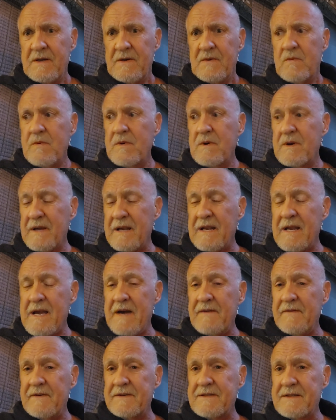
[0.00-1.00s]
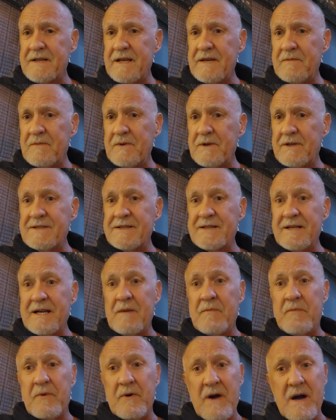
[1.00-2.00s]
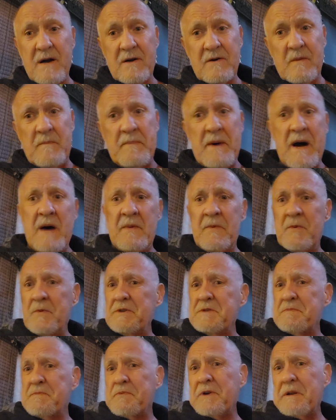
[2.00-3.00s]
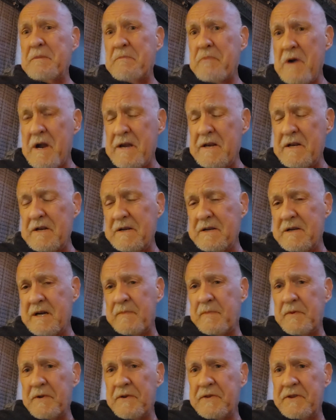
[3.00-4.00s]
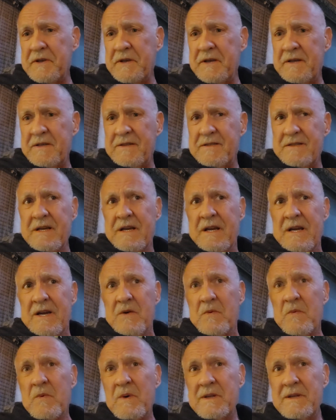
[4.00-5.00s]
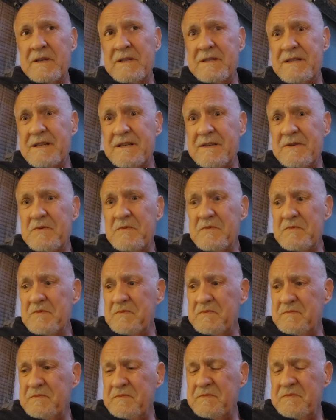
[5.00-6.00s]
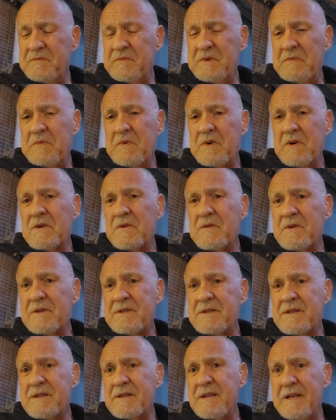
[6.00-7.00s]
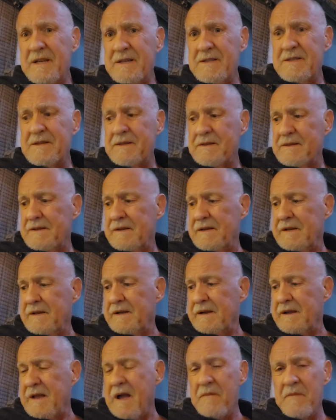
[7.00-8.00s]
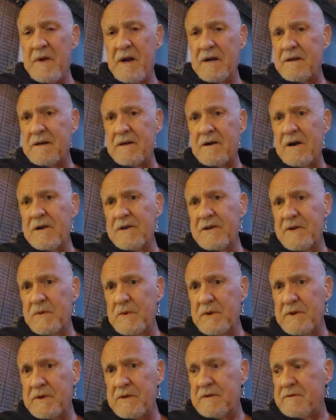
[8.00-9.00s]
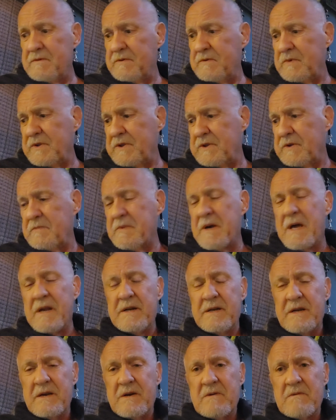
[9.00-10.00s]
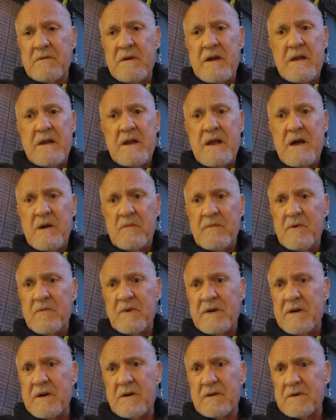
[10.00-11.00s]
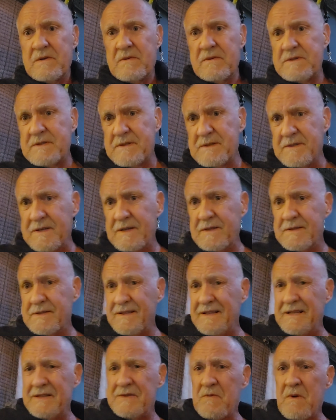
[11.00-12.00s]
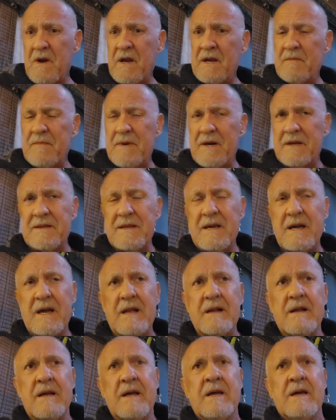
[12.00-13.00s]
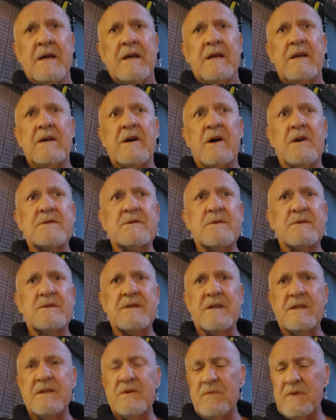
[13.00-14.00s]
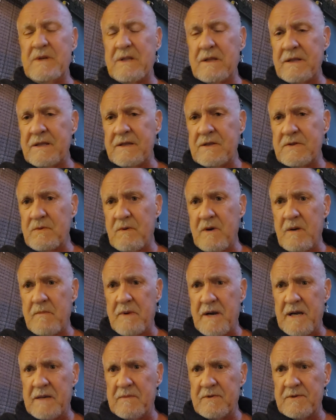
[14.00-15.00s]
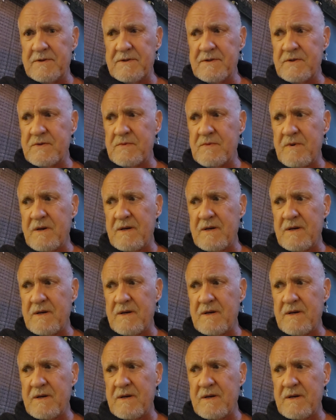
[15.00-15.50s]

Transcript: We're going to have a state militia. Now, Barack Obama was pretty bright in a couple of things. One, he said we weren't a Christian nation. Now, I'm not going to argue with you about it here right now, but we aren't a Christian nation. He's right about that. He also said that we cling to our Bibles and to our